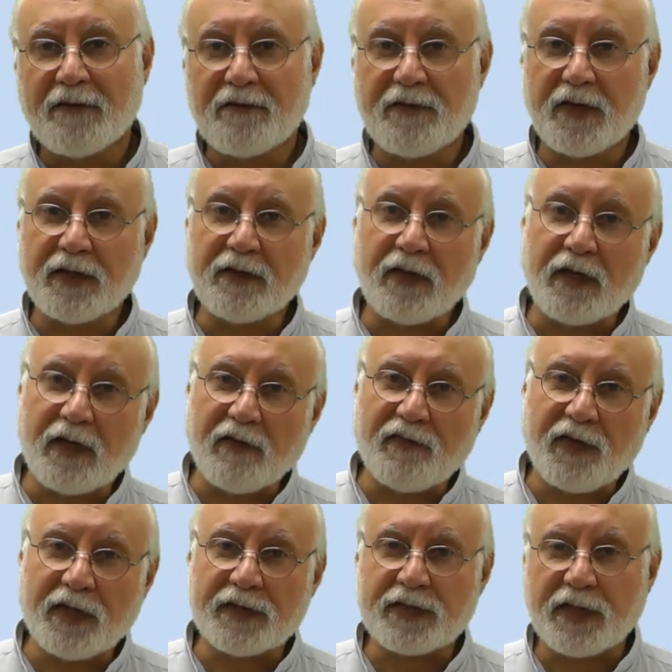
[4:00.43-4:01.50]
then the
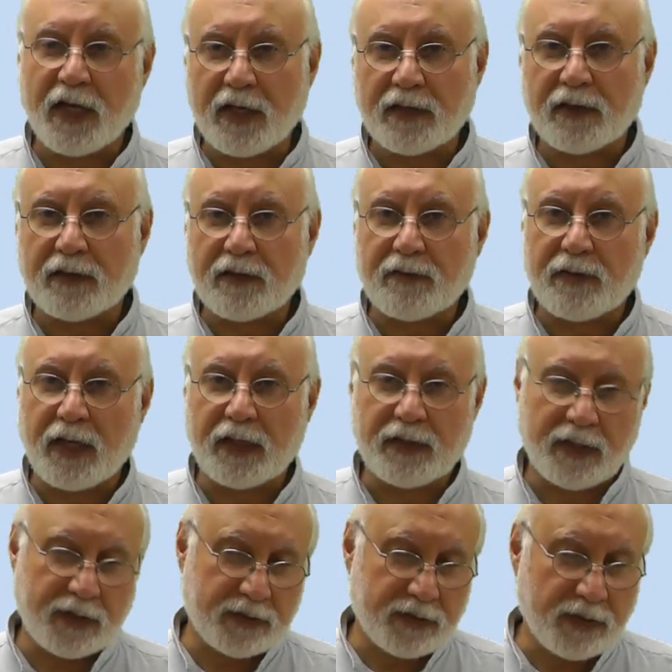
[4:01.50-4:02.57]
left-hand side and the
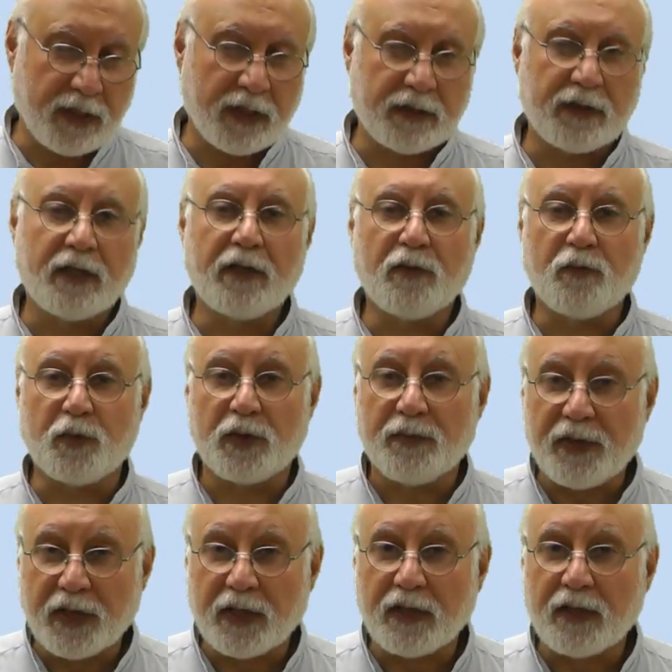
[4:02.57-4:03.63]
right-hand side will
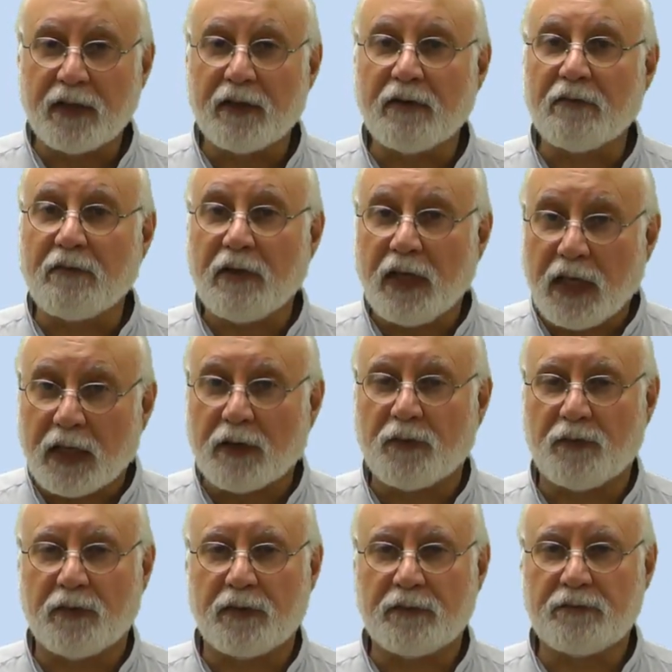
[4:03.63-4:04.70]
be
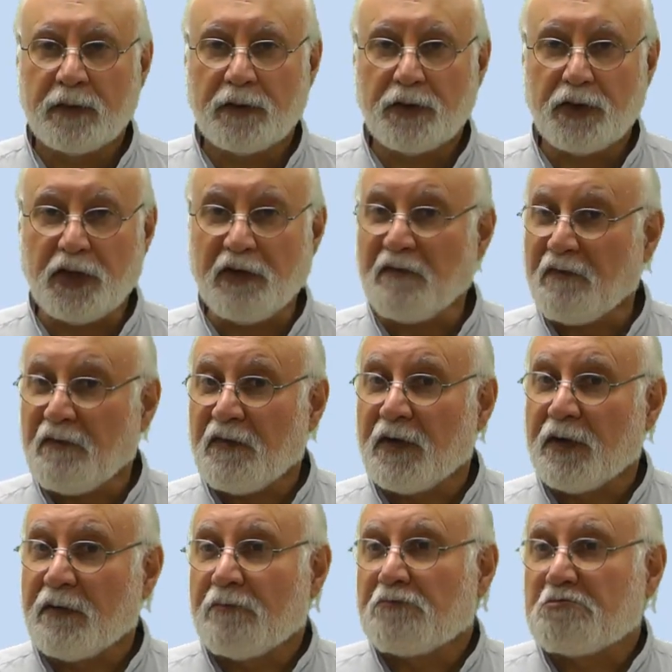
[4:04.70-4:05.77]
equal. If
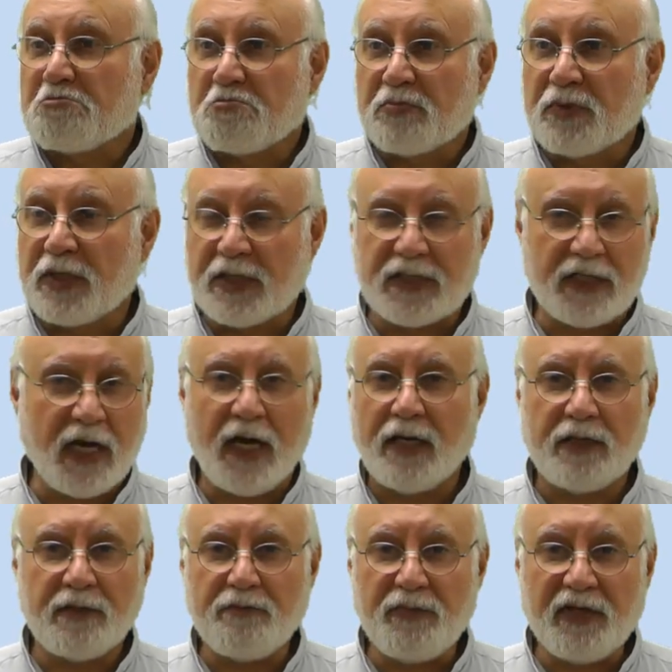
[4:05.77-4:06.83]
the
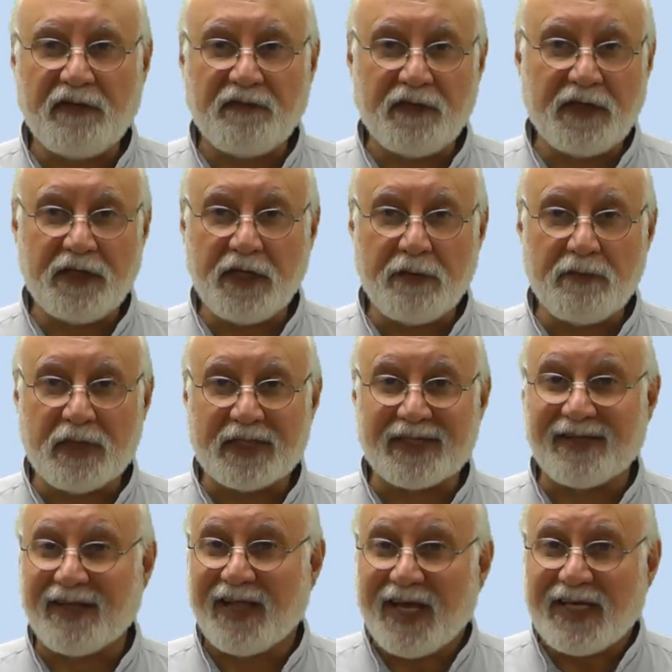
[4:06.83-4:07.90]
sign in between them
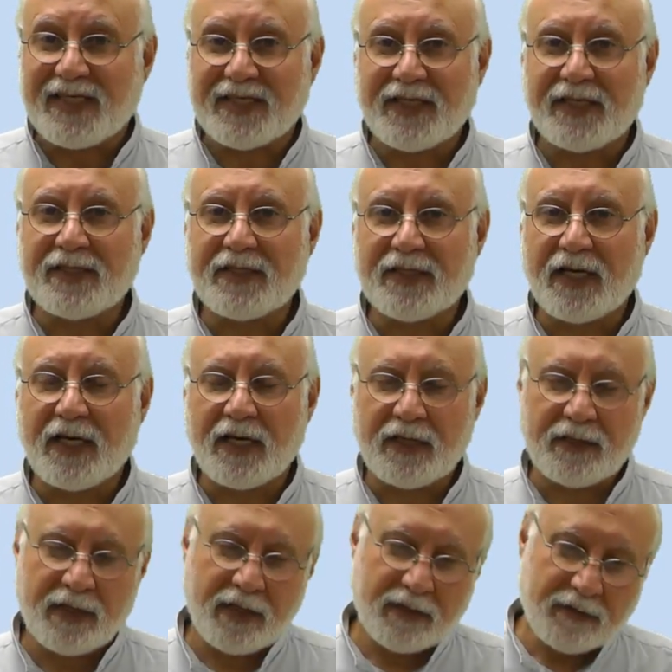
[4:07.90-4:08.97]
is less than
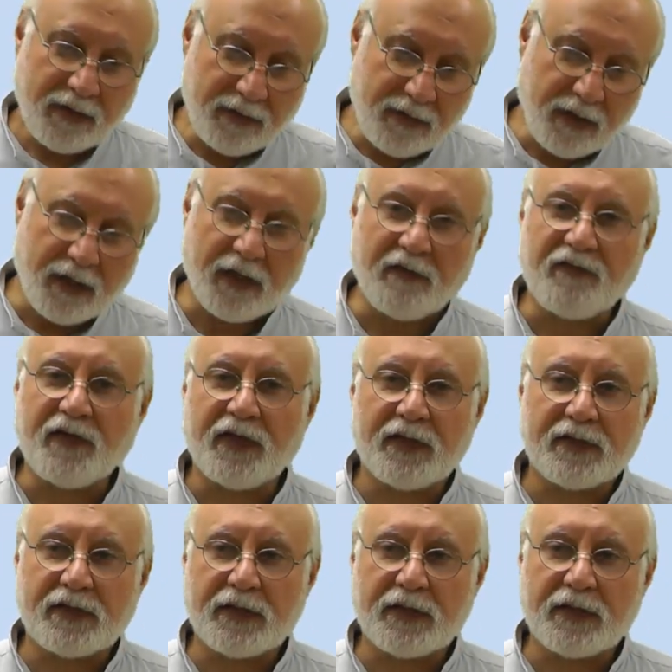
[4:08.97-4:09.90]
sign, then the left-hand